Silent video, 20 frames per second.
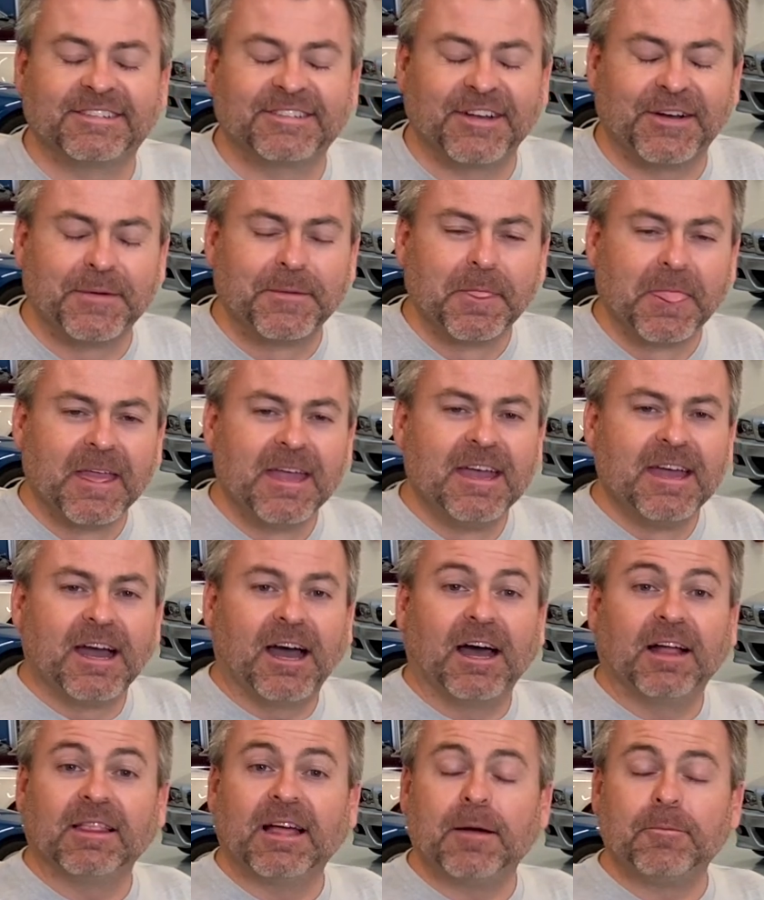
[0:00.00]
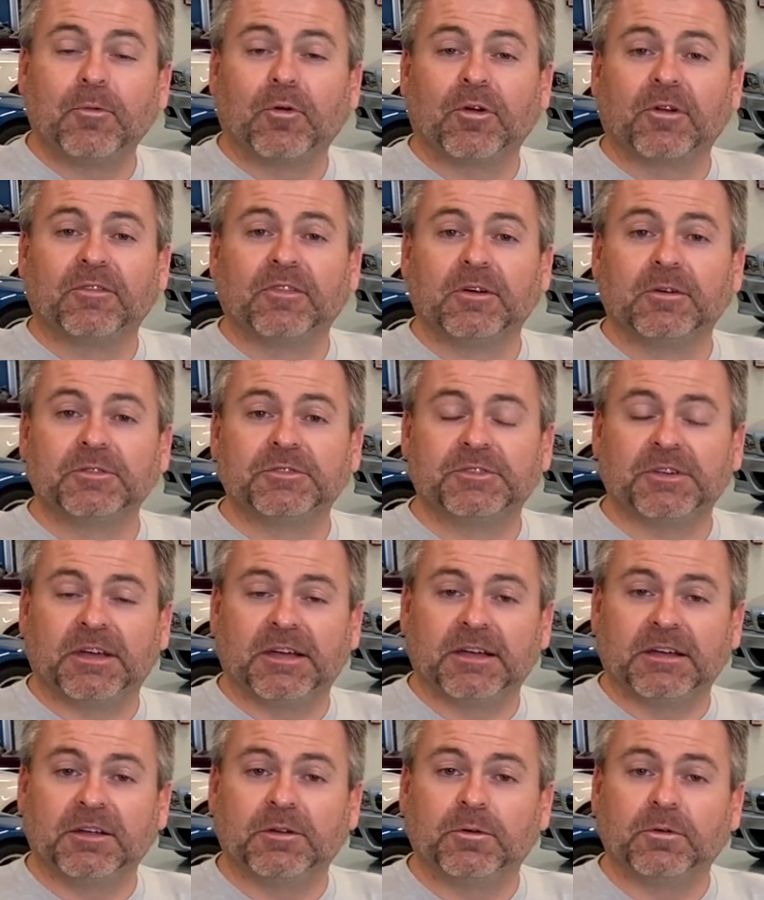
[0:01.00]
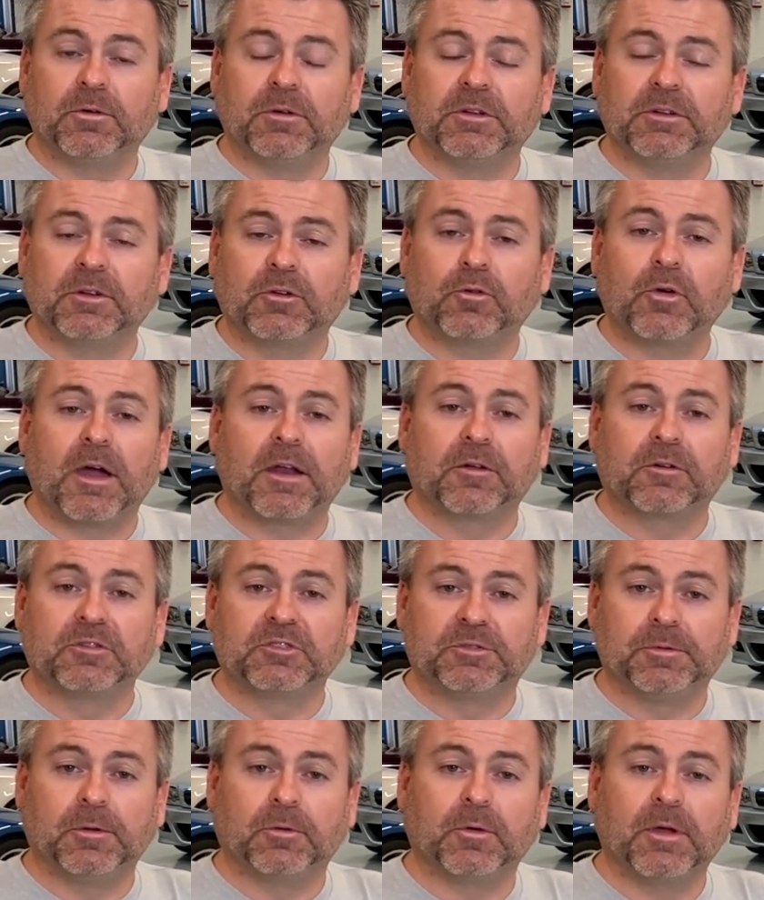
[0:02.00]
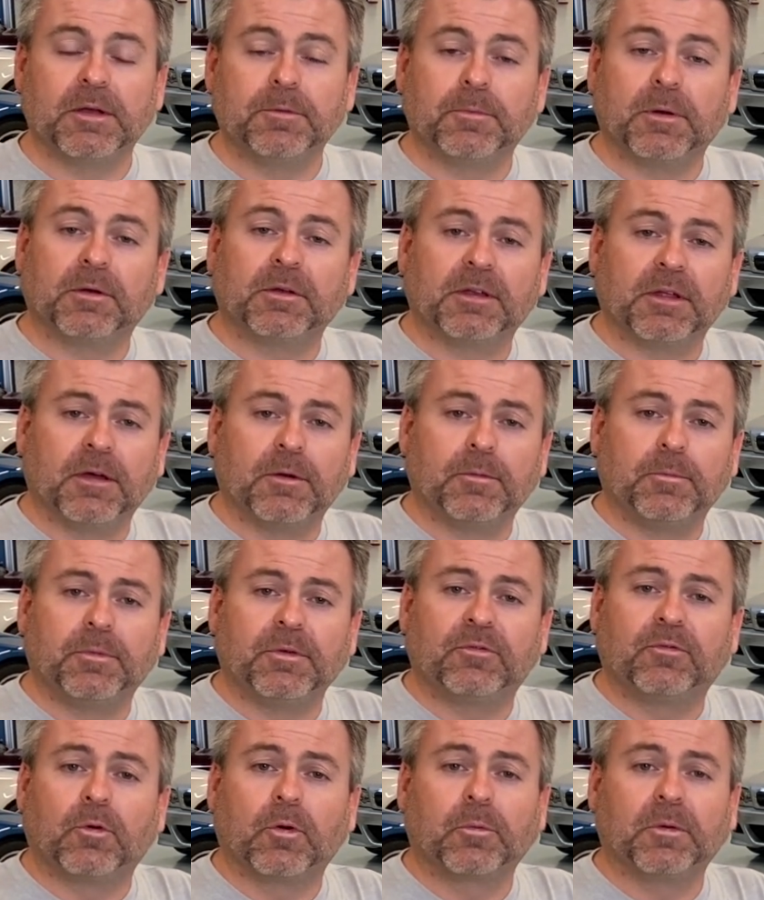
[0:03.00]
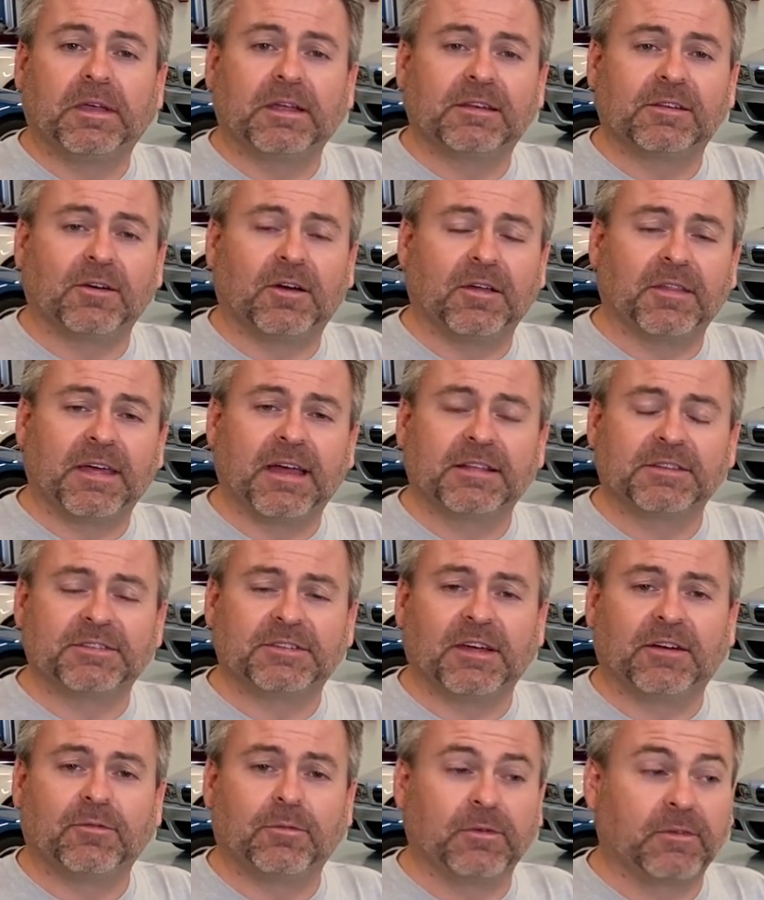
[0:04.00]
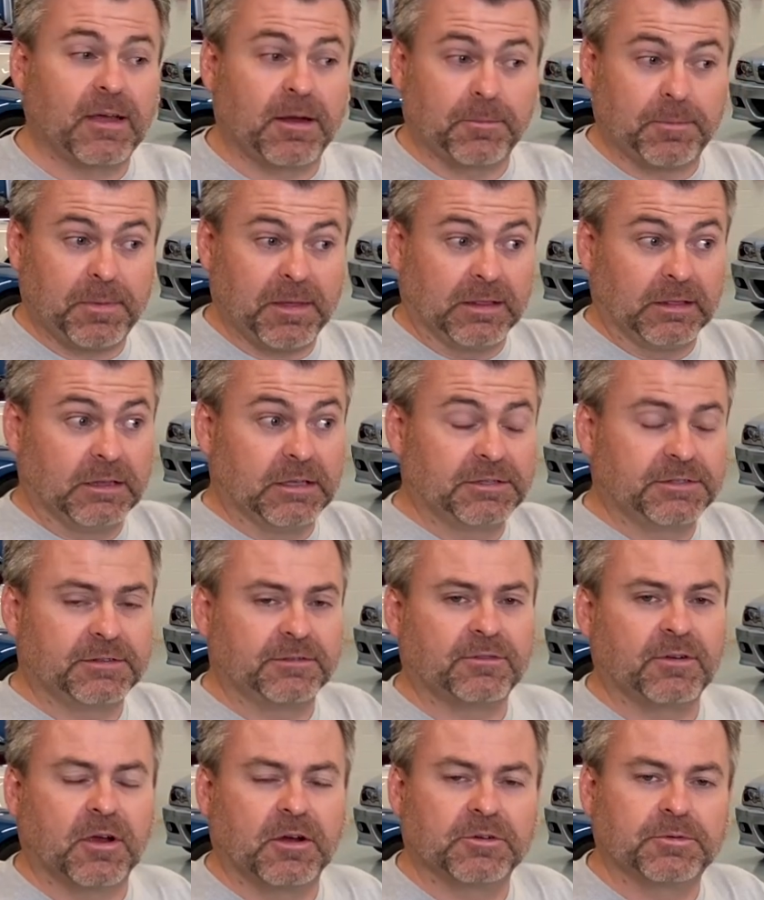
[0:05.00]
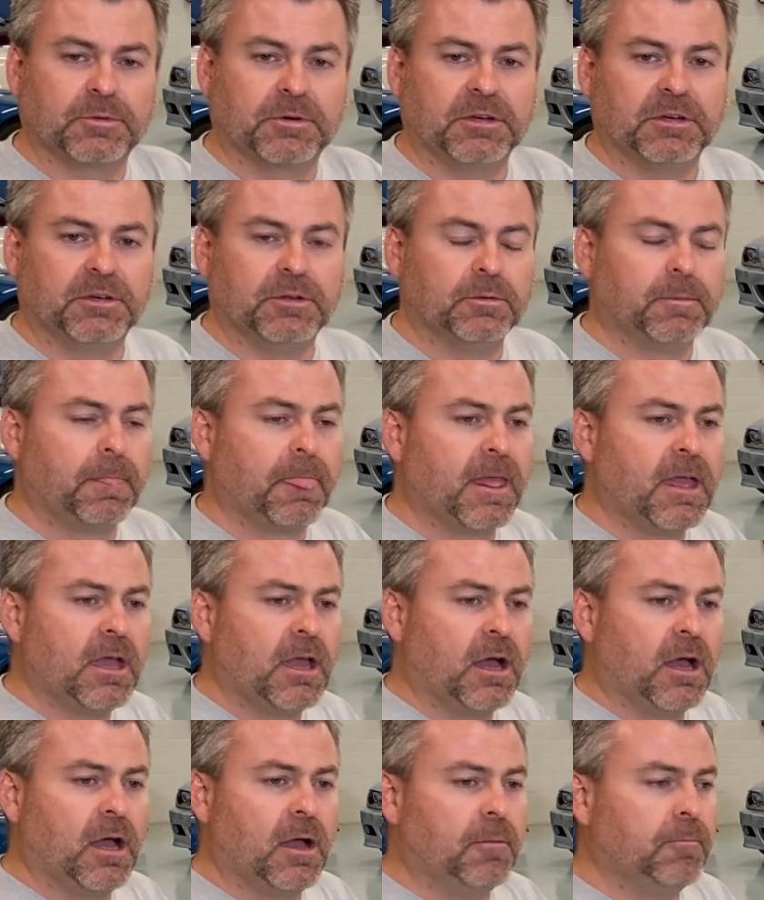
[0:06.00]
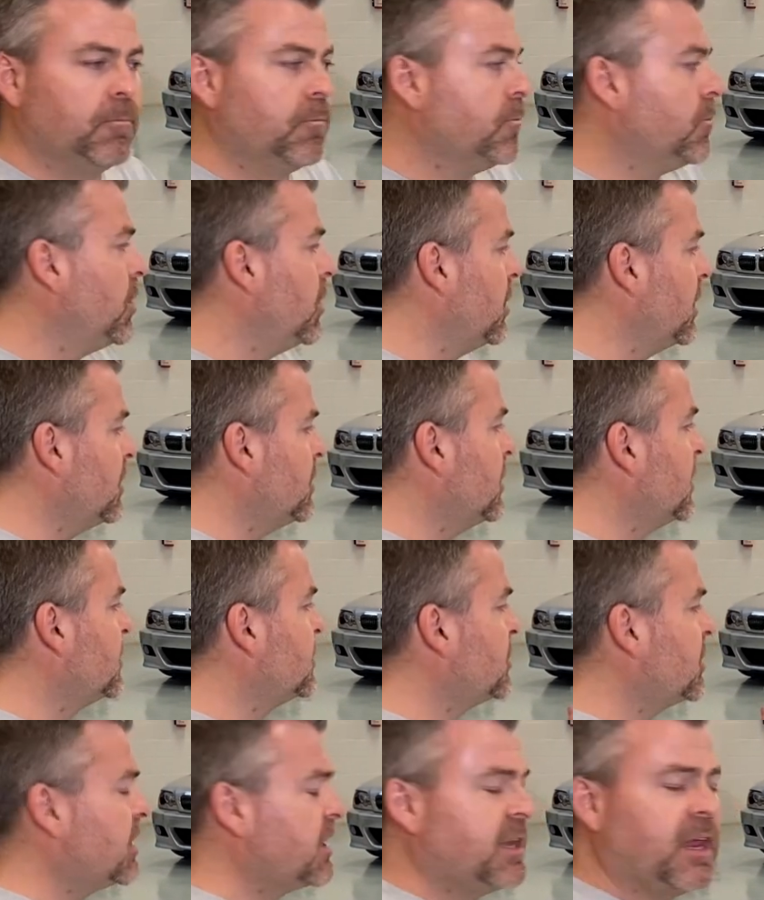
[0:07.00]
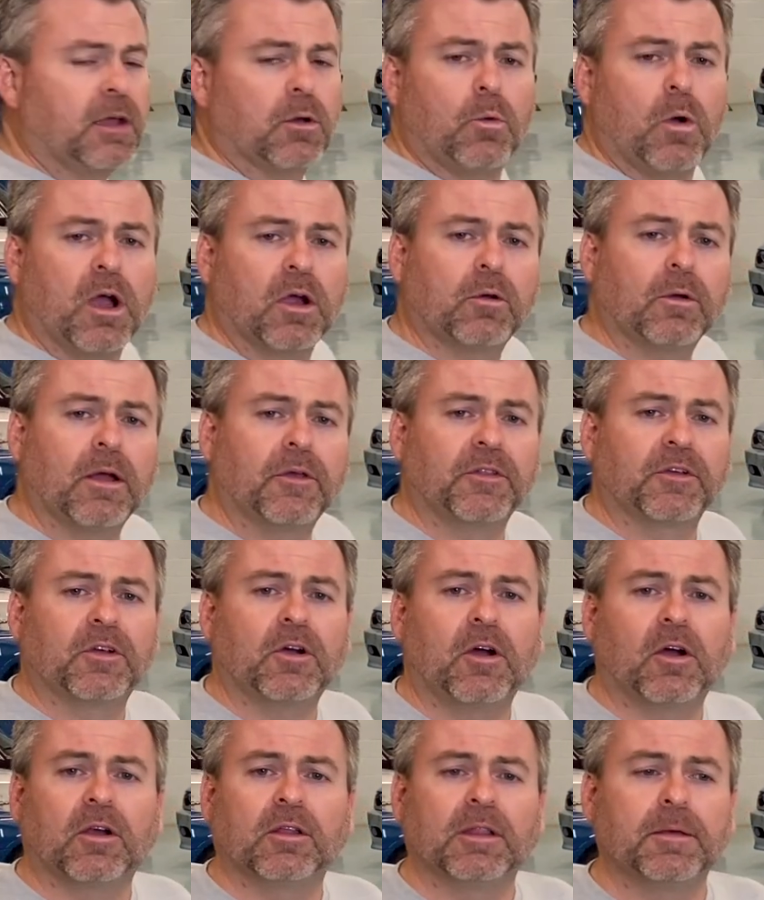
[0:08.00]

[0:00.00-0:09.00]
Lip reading: So a lot more of those chronicles to be written. But before we get to all that stuff, we've got a big list of cars we're going to do. But let's take a walk around the car.